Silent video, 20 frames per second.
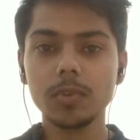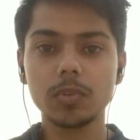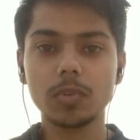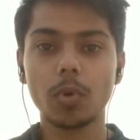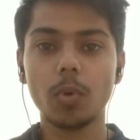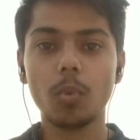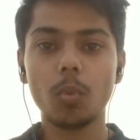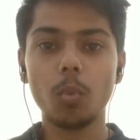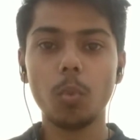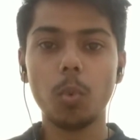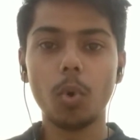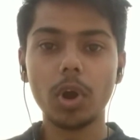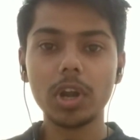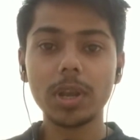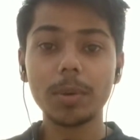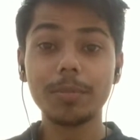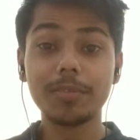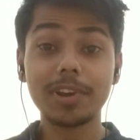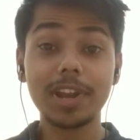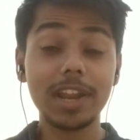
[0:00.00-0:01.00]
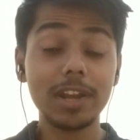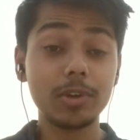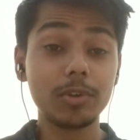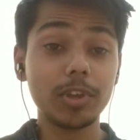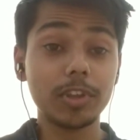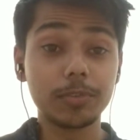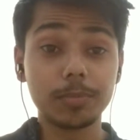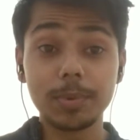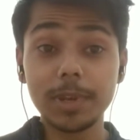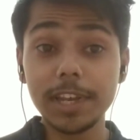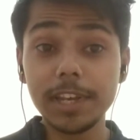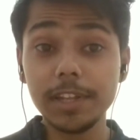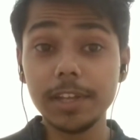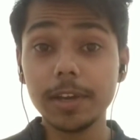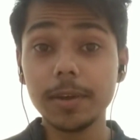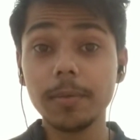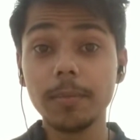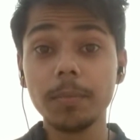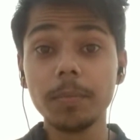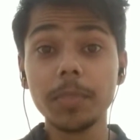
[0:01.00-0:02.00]
So what I'm trying to explain
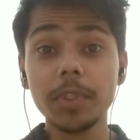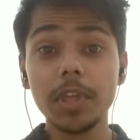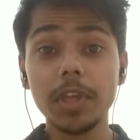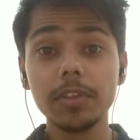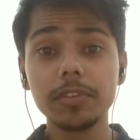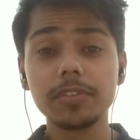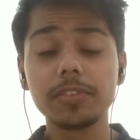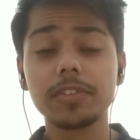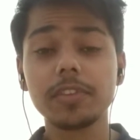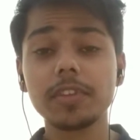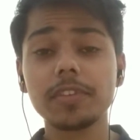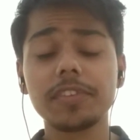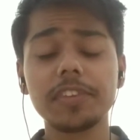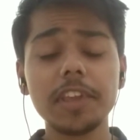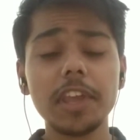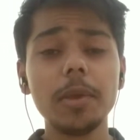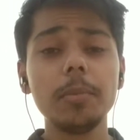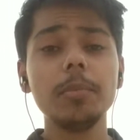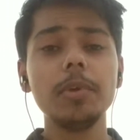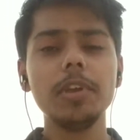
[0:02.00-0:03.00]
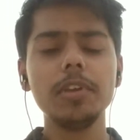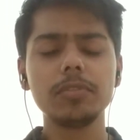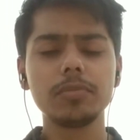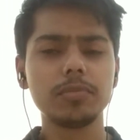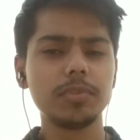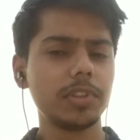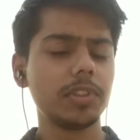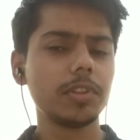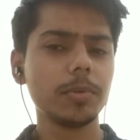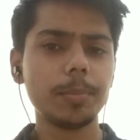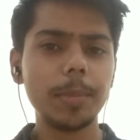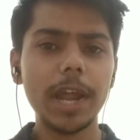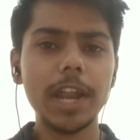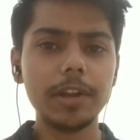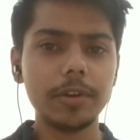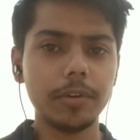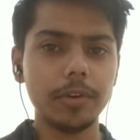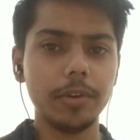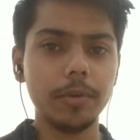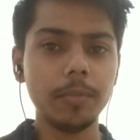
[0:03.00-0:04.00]
here is the same is with the
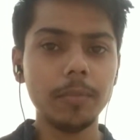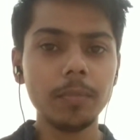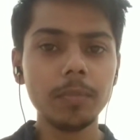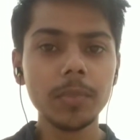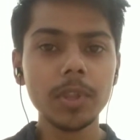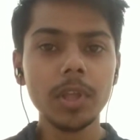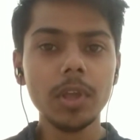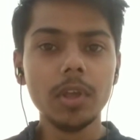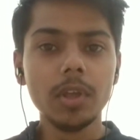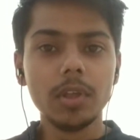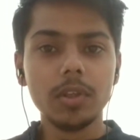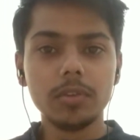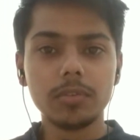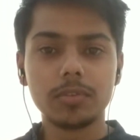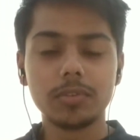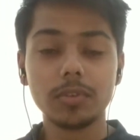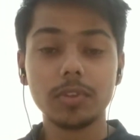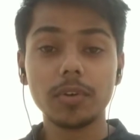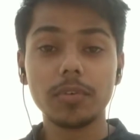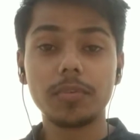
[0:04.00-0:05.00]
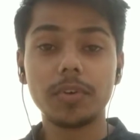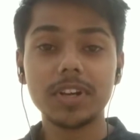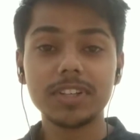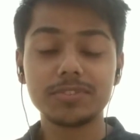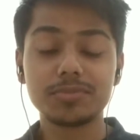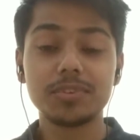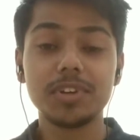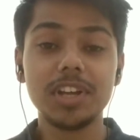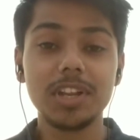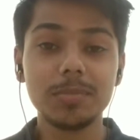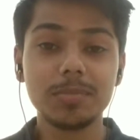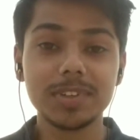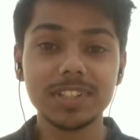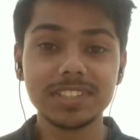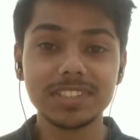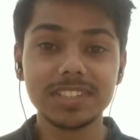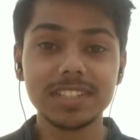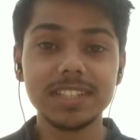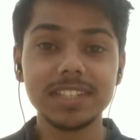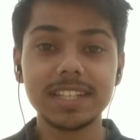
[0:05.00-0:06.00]
battery. So the first
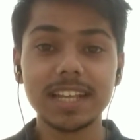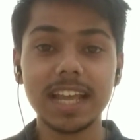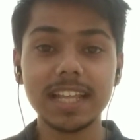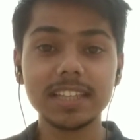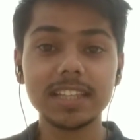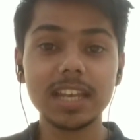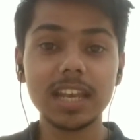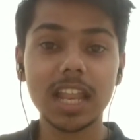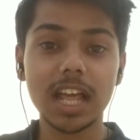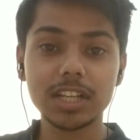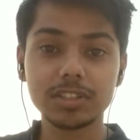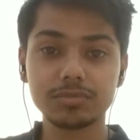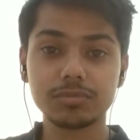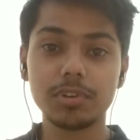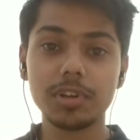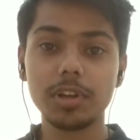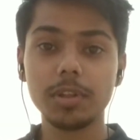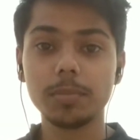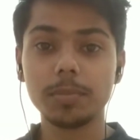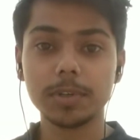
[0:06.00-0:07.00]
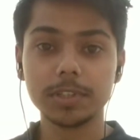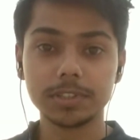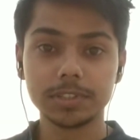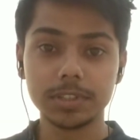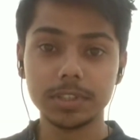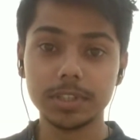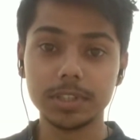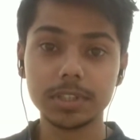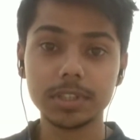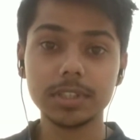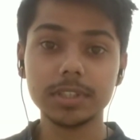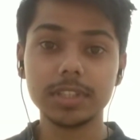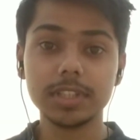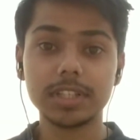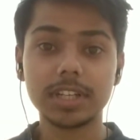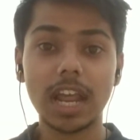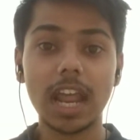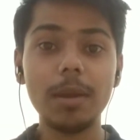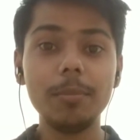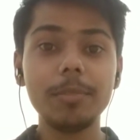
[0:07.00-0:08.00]
20% and the last 20%, the
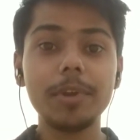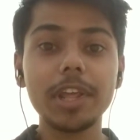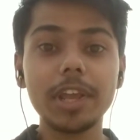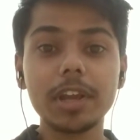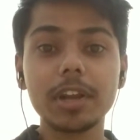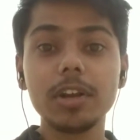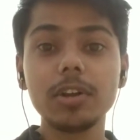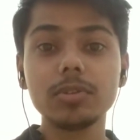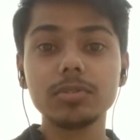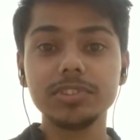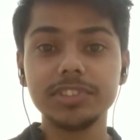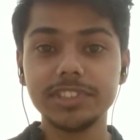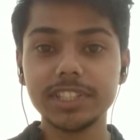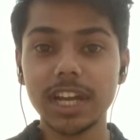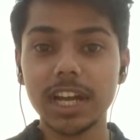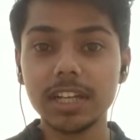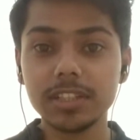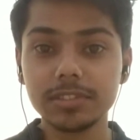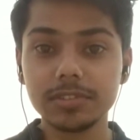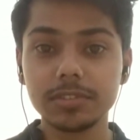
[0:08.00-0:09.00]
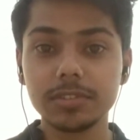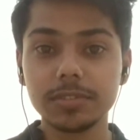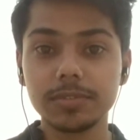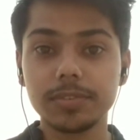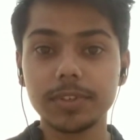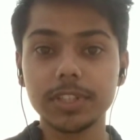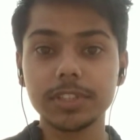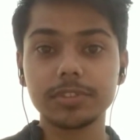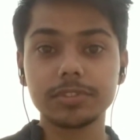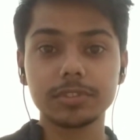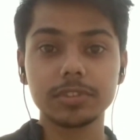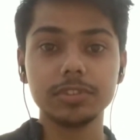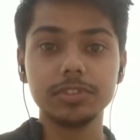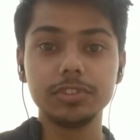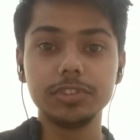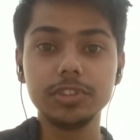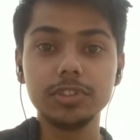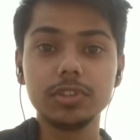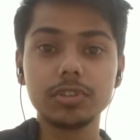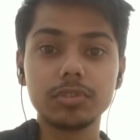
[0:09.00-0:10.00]
time taken to charge the first
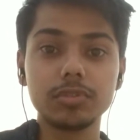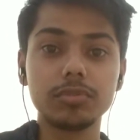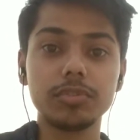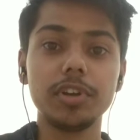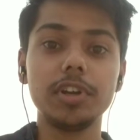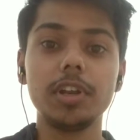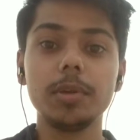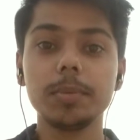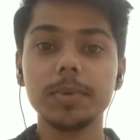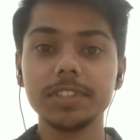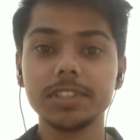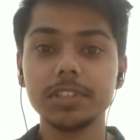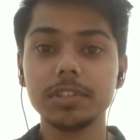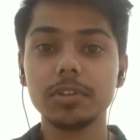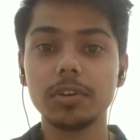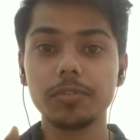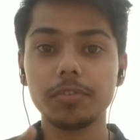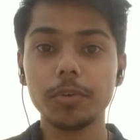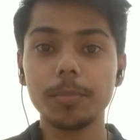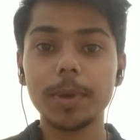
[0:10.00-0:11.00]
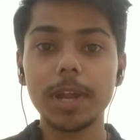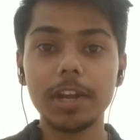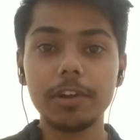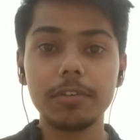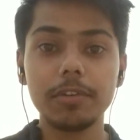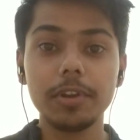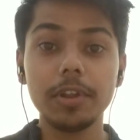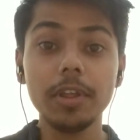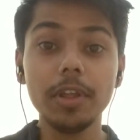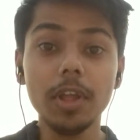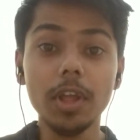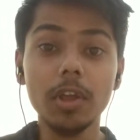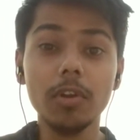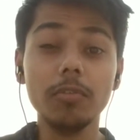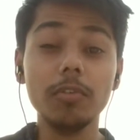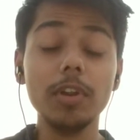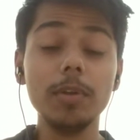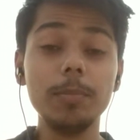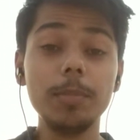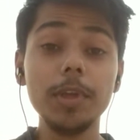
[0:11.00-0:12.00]
0 to 20% of your battery
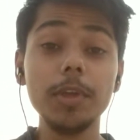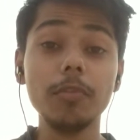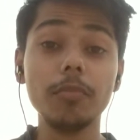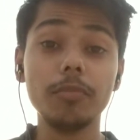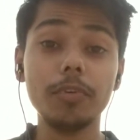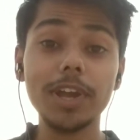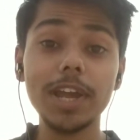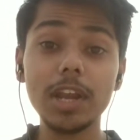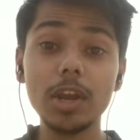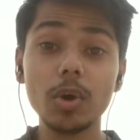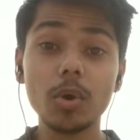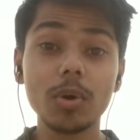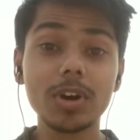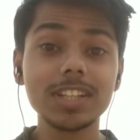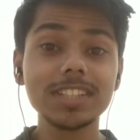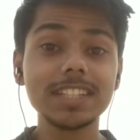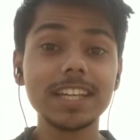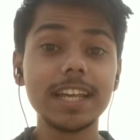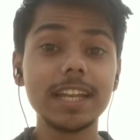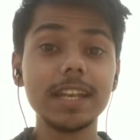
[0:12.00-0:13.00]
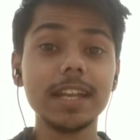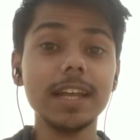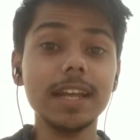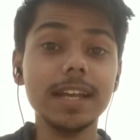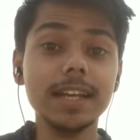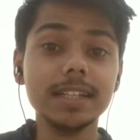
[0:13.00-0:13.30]
will be way lower than